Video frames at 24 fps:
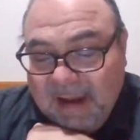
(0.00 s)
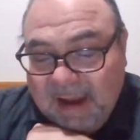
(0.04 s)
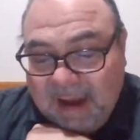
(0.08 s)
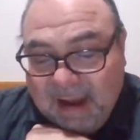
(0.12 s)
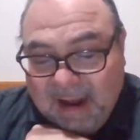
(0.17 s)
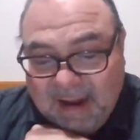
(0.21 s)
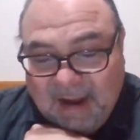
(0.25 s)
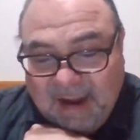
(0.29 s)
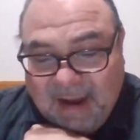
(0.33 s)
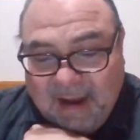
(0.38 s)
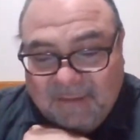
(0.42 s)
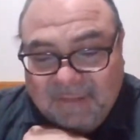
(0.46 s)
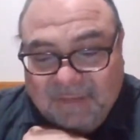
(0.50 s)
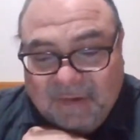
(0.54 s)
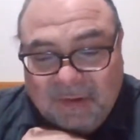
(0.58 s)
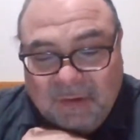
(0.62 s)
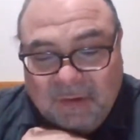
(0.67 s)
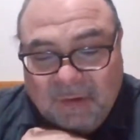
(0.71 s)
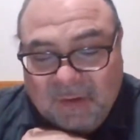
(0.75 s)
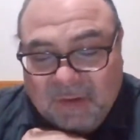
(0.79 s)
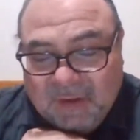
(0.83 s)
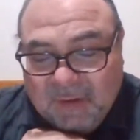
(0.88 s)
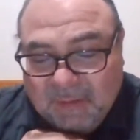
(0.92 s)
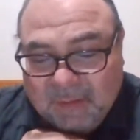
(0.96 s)
I'm gonna have to
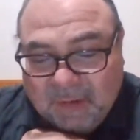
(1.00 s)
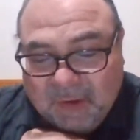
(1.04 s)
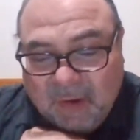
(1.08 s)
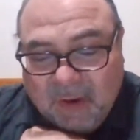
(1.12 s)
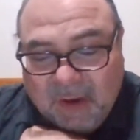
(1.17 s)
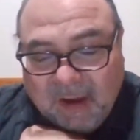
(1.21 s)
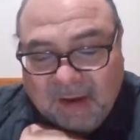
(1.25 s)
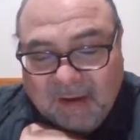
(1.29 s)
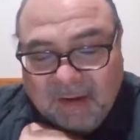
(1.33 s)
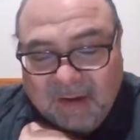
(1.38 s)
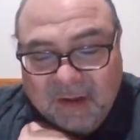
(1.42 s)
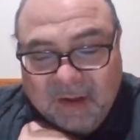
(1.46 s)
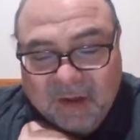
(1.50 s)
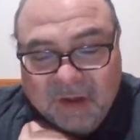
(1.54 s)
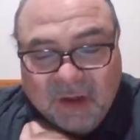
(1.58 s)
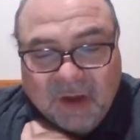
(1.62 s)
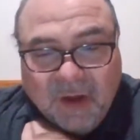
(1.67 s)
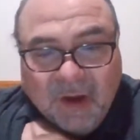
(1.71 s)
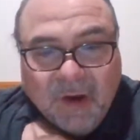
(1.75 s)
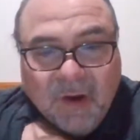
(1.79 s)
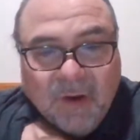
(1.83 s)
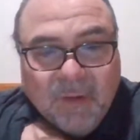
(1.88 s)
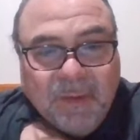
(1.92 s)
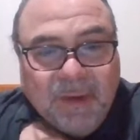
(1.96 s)
do some talking to
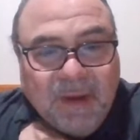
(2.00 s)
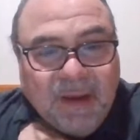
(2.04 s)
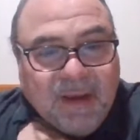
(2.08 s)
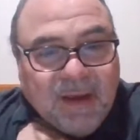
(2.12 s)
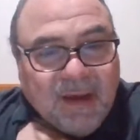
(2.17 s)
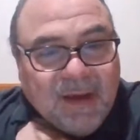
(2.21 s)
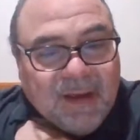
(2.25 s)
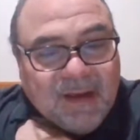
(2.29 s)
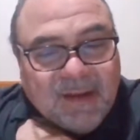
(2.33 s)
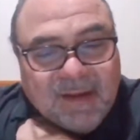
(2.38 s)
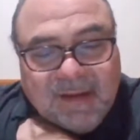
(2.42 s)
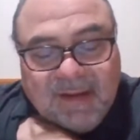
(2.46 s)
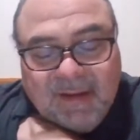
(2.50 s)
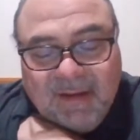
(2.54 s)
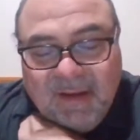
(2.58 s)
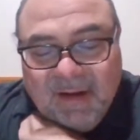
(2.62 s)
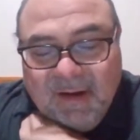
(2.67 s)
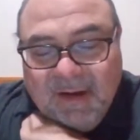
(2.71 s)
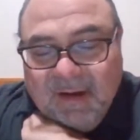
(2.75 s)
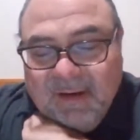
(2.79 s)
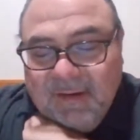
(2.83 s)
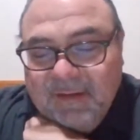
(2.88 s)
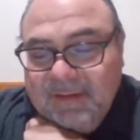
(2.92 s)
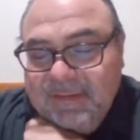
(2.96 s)
Joe because, you
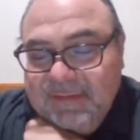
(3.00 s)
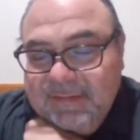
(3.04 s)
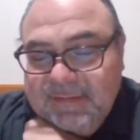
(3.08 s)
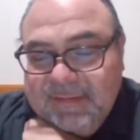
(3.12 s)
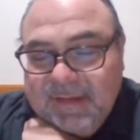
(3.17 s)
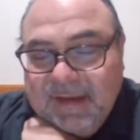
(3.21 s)
know,